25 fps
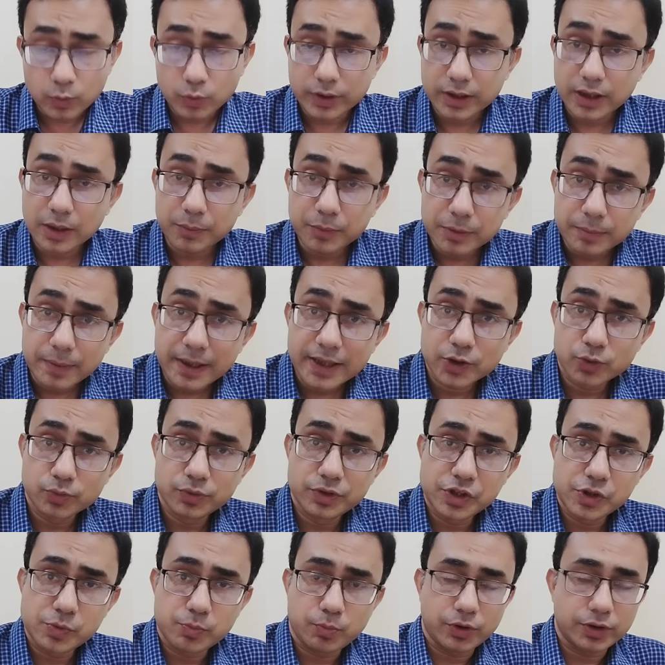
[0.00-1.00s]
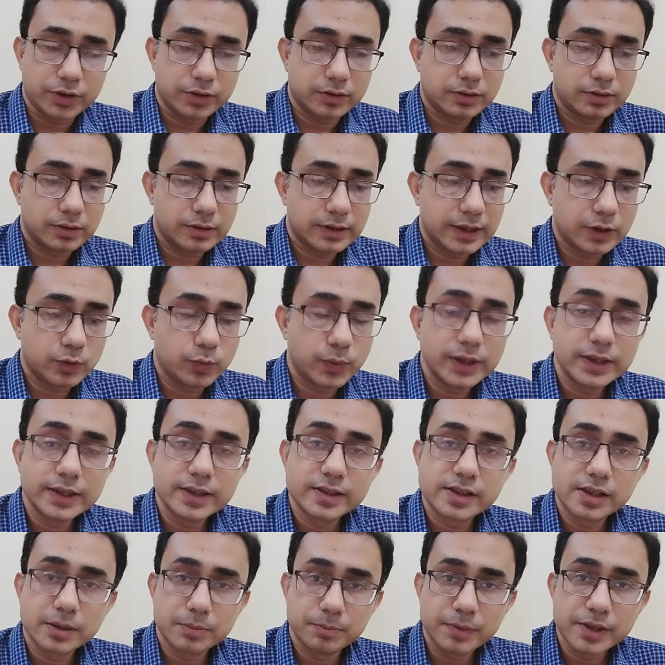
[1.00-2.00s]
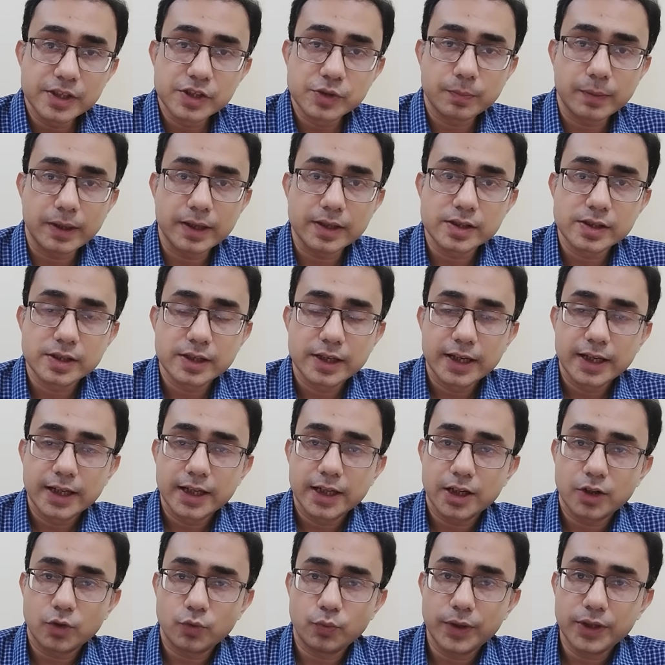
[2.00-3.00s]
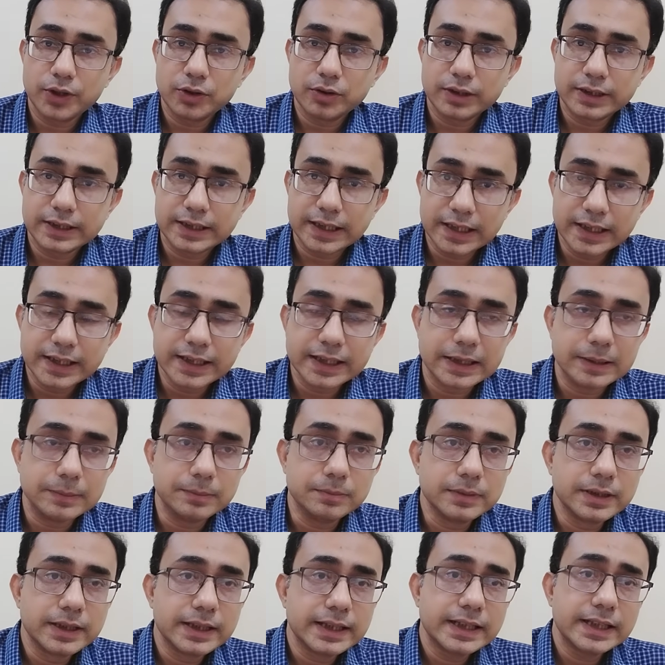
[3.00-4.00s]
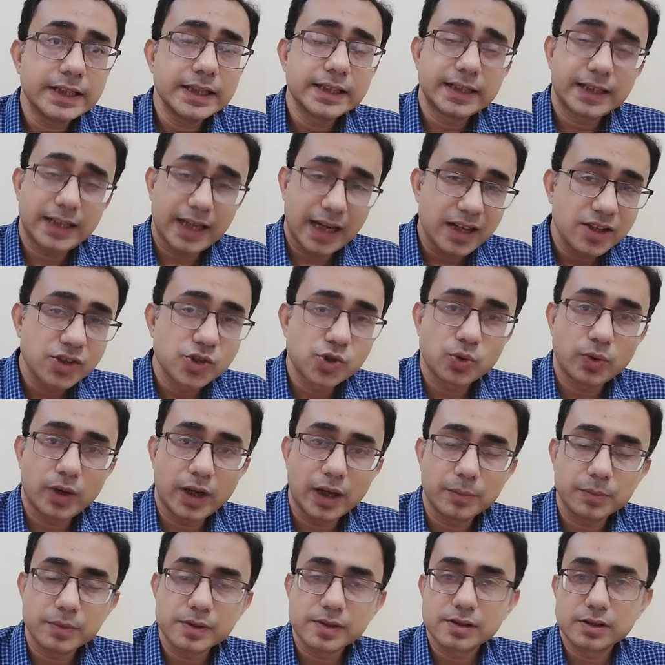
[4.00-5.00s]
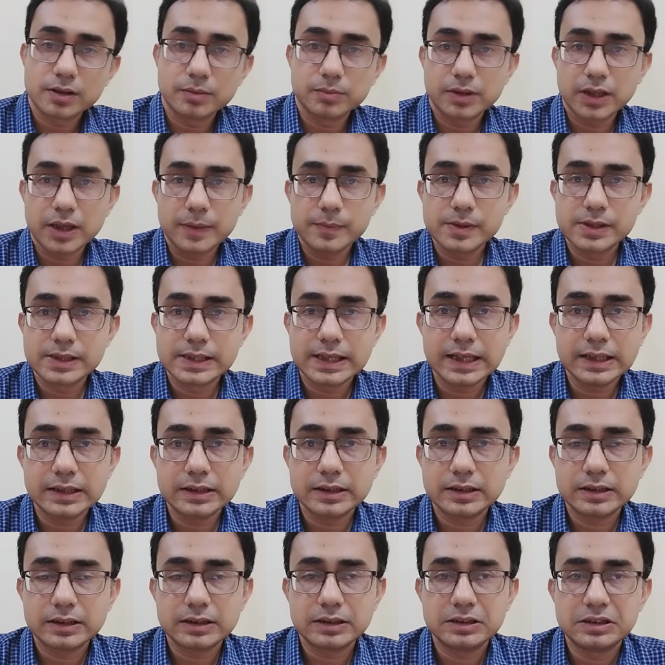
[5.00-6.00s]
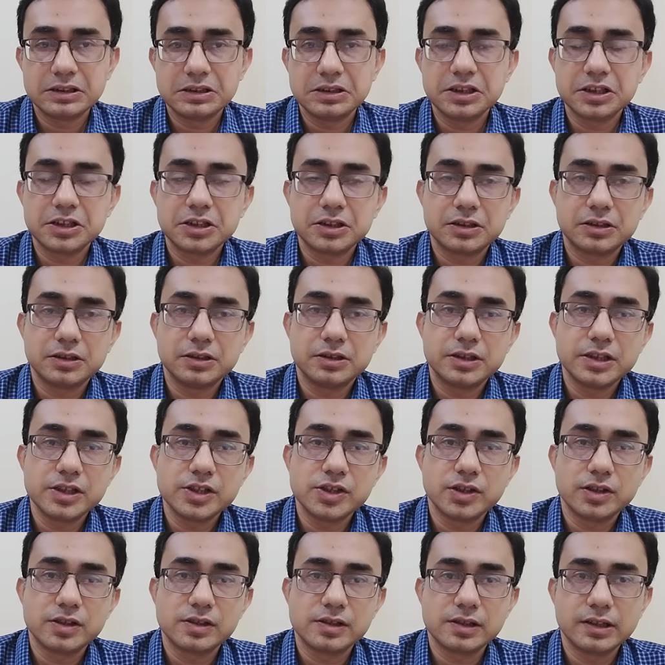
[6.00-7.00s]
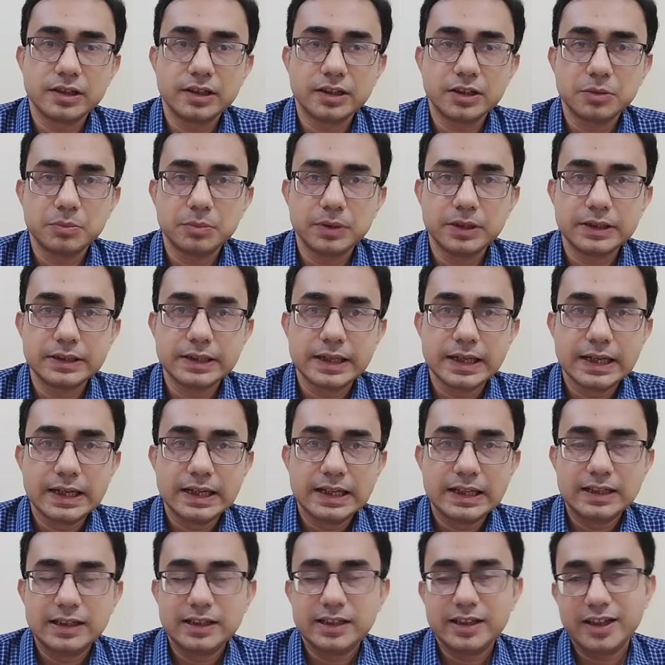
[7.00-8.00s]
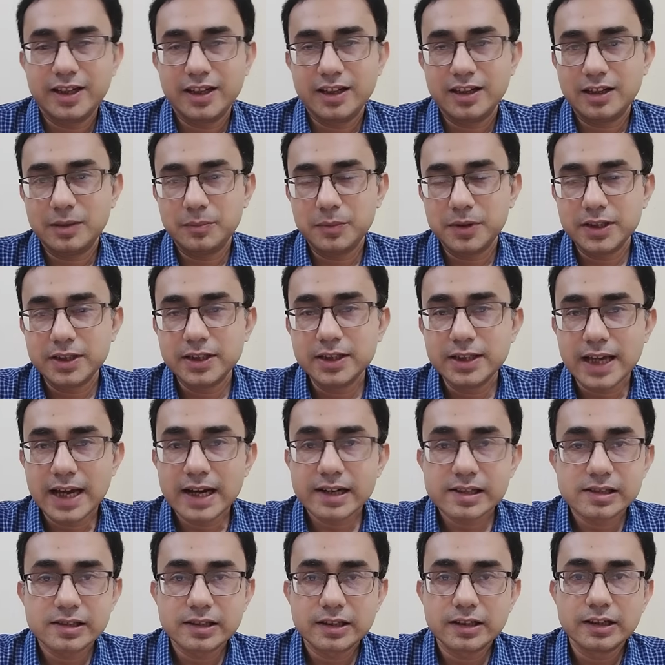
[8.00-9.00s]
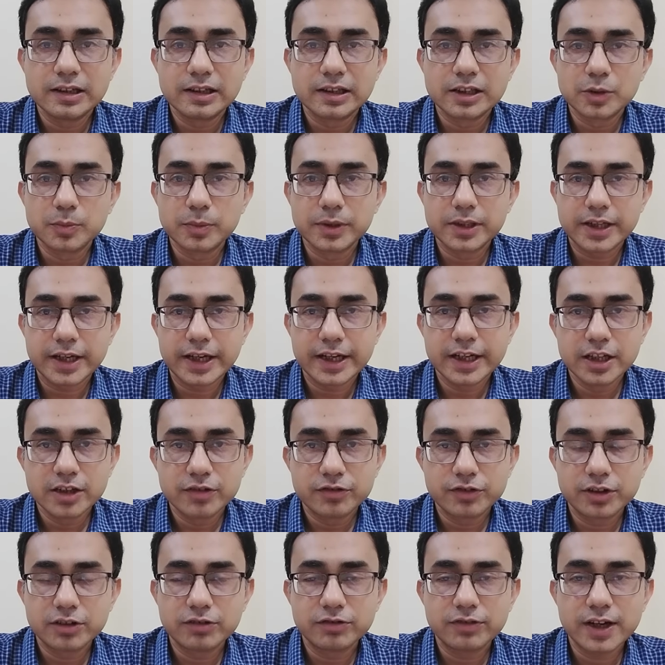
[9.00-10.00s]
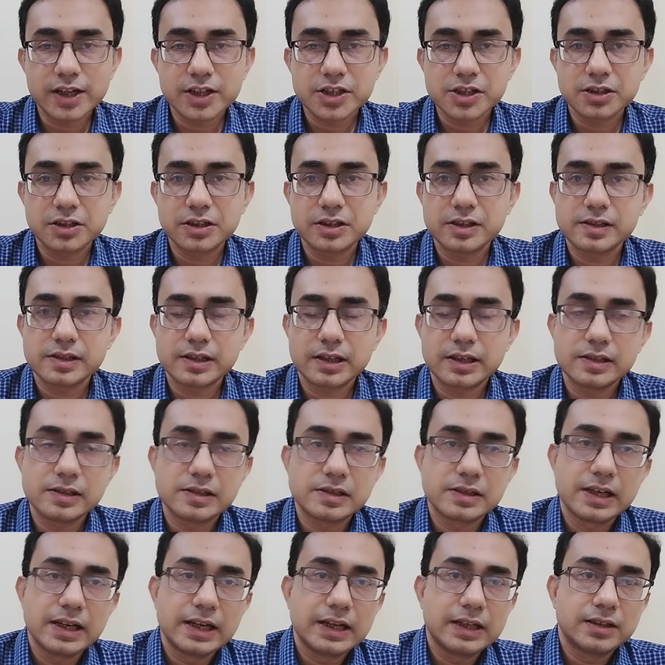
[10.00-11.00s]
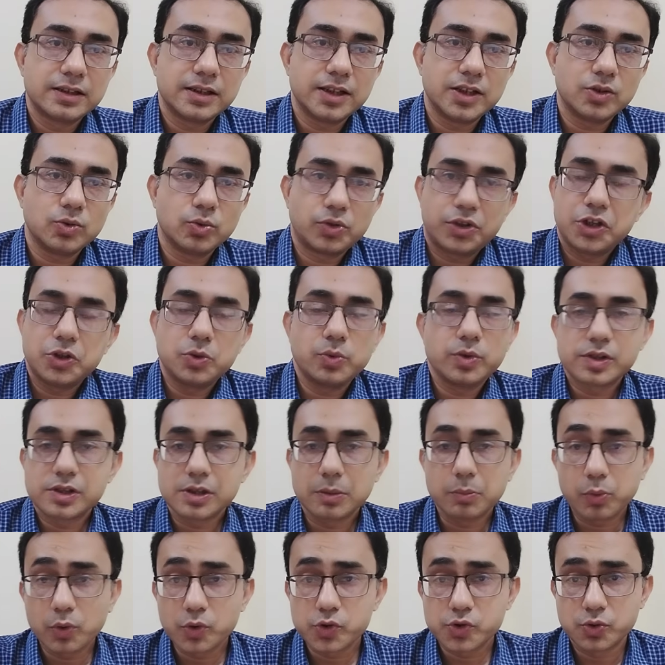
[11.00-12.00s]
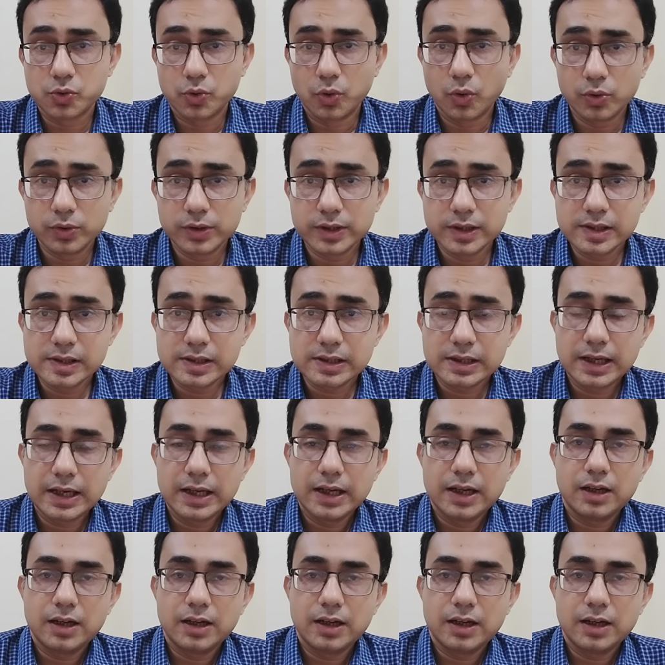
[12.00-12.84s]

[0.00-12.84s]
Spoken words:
coming back to this point, like when there is a mismatch, when you're telling him, it can so happen sometimes that the teacher is a little bit, he acts in a little bit indifferent fashion. He says that, okay, you are supposed to know this.